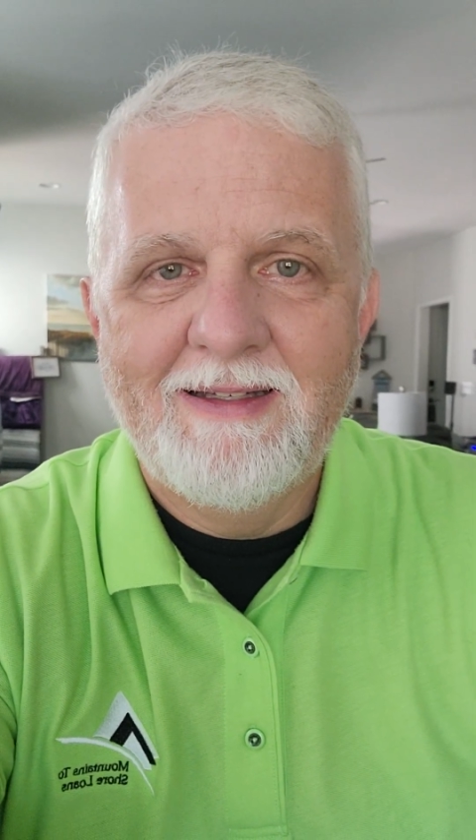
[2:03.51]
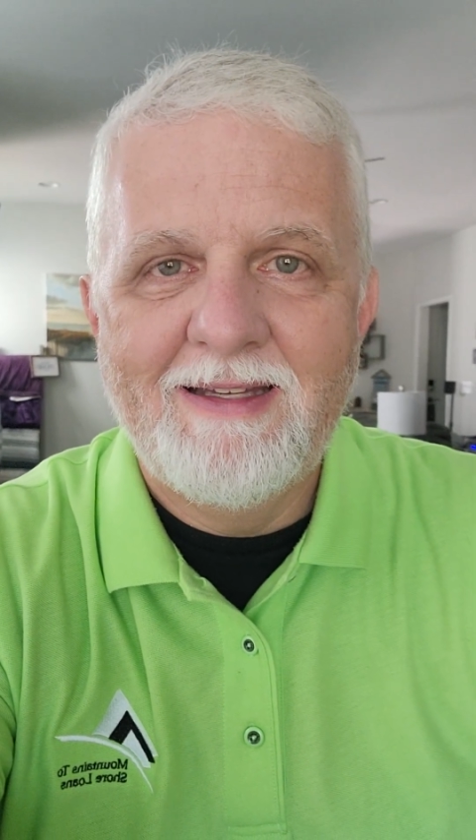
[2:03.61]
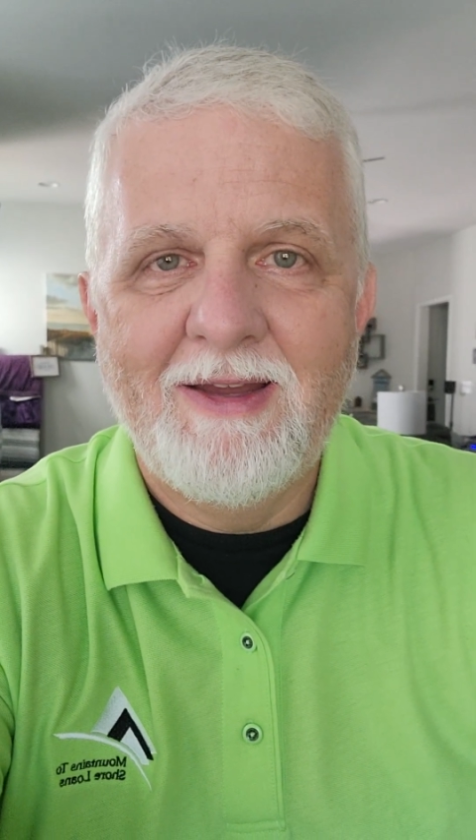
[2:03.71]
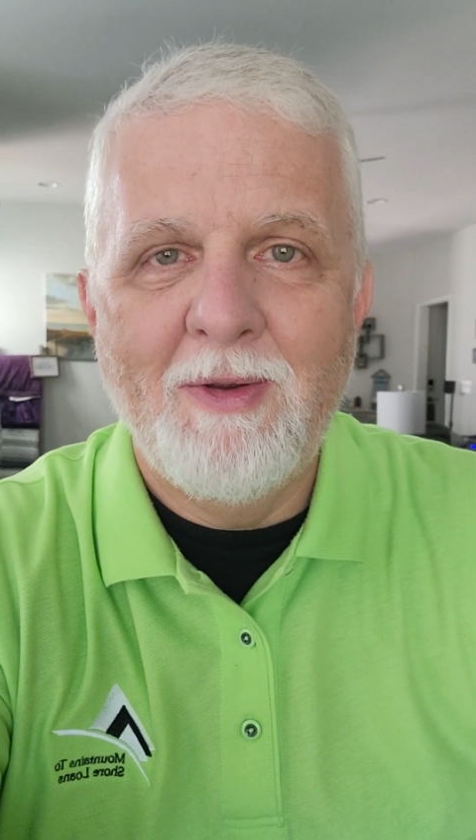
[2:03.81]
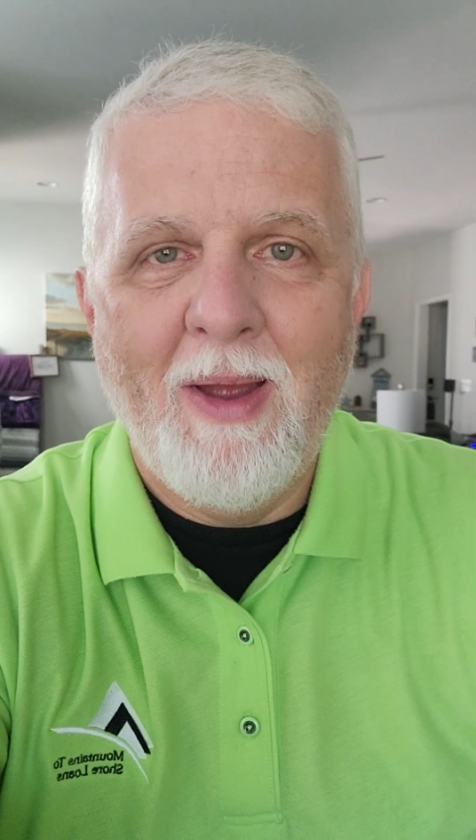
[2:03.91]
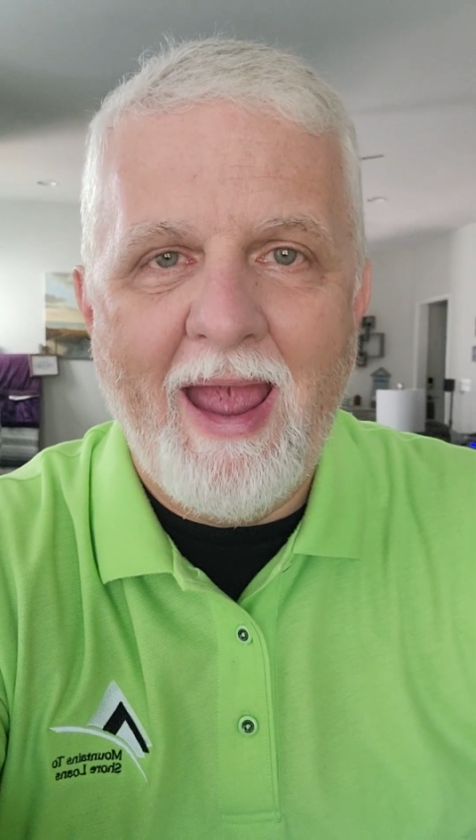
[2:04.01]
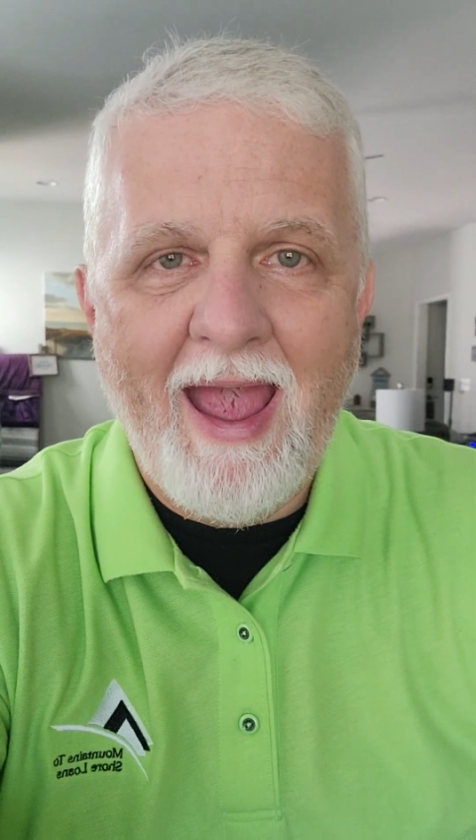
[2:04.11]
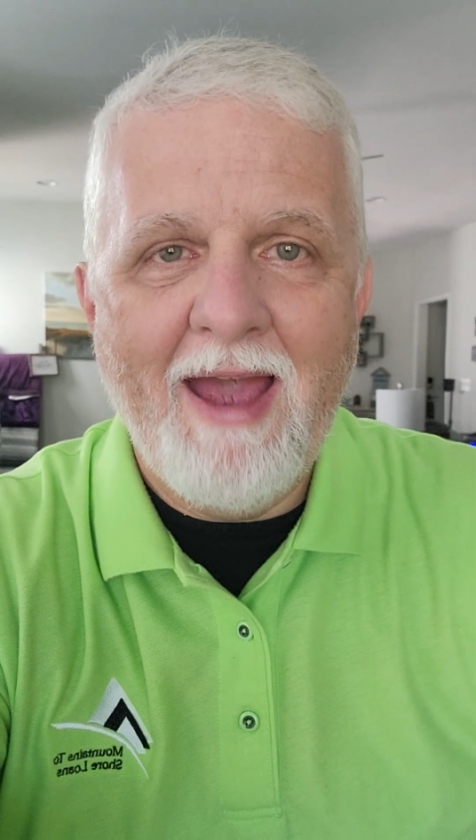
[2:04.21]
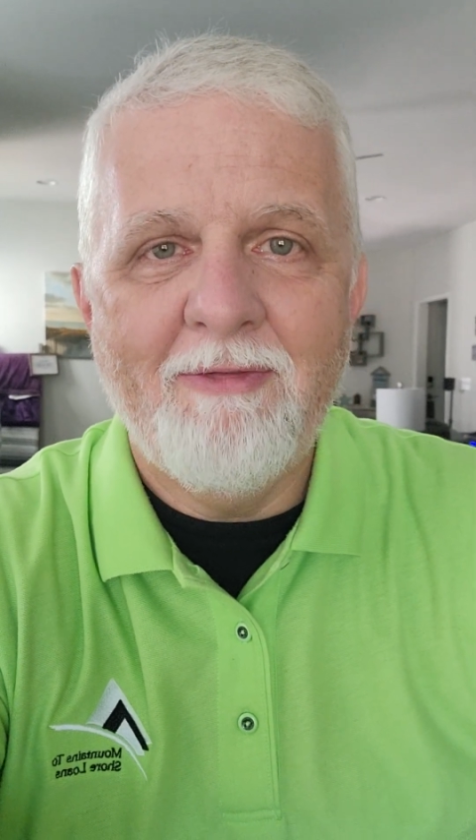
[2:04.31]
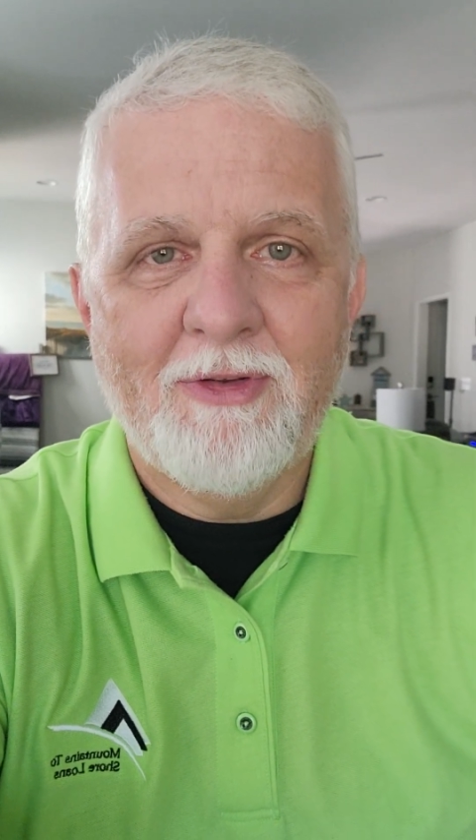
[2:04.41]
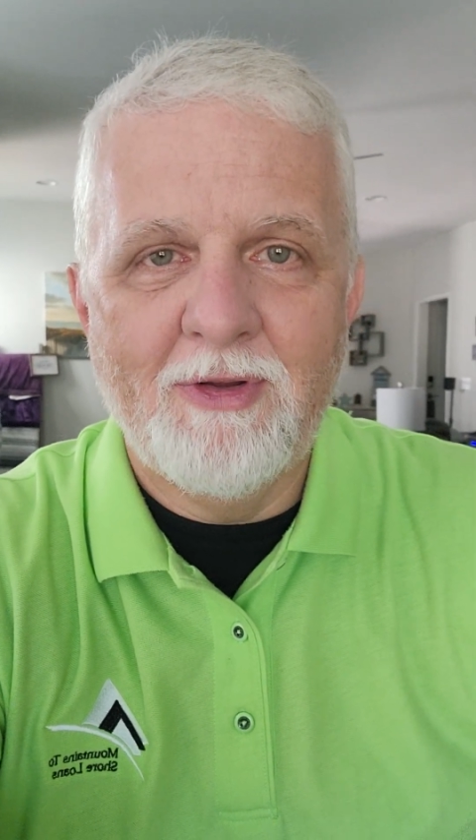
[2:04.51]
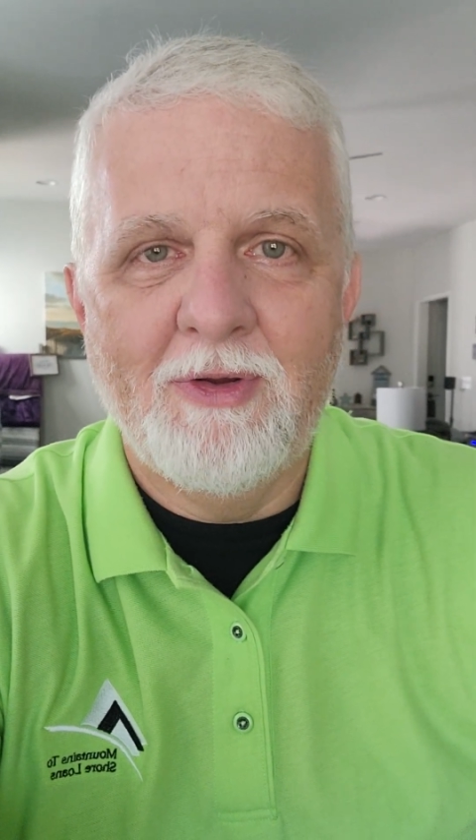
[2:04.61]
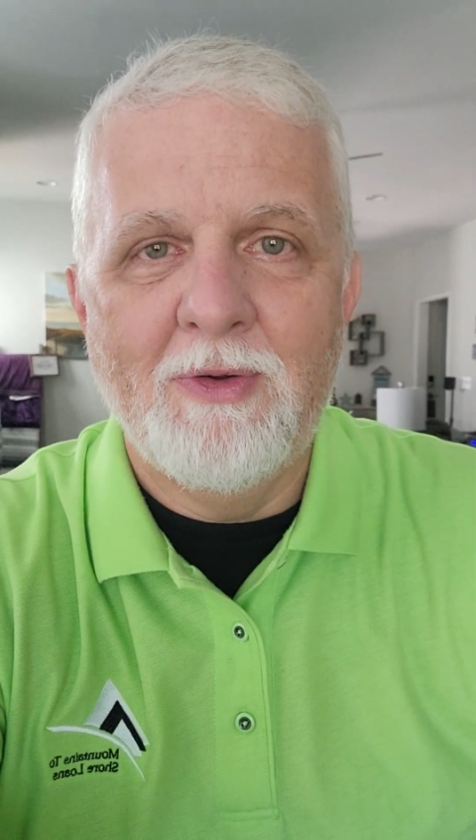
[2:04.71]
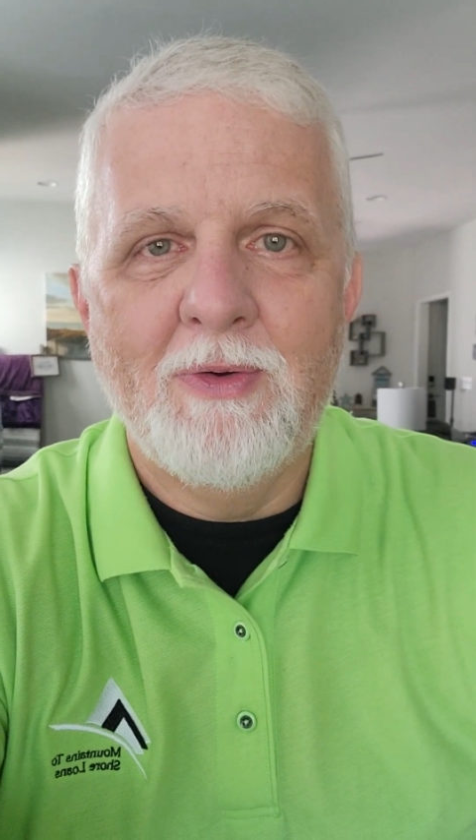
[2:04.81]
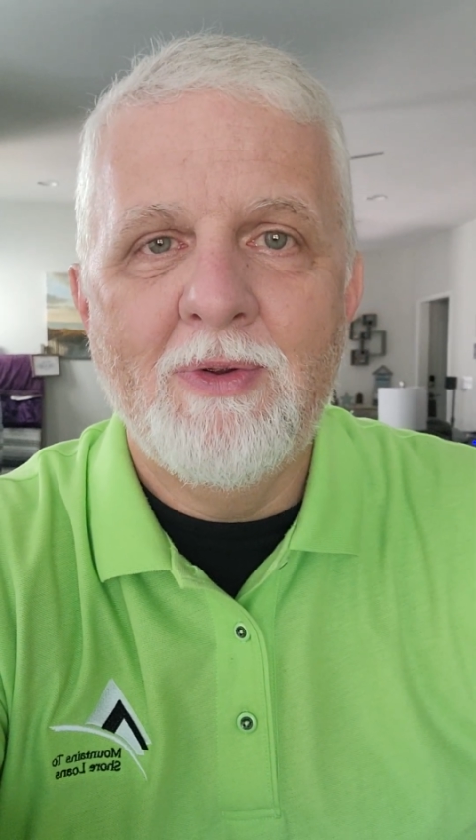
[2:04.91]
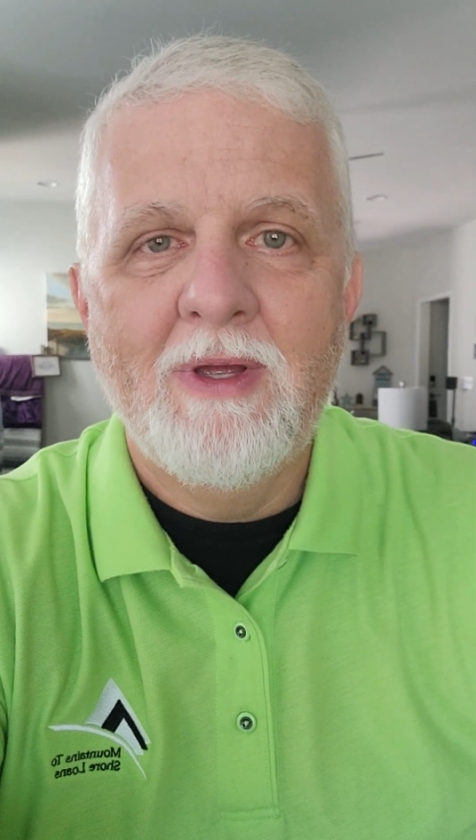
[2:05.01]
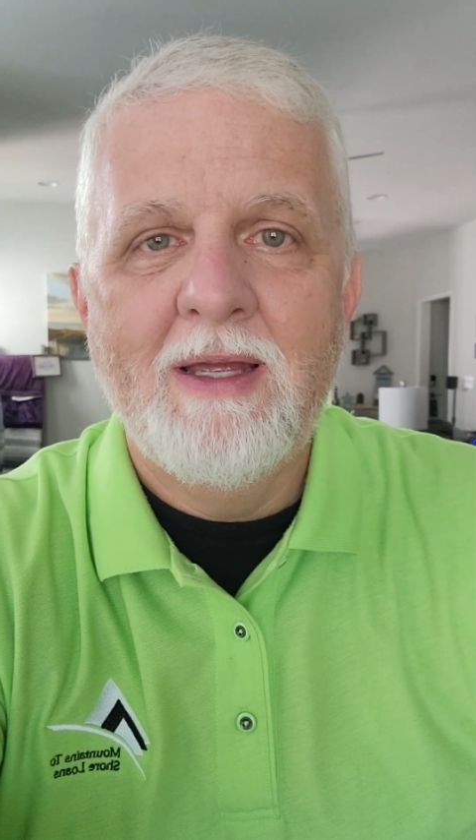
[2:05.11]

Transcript: You have to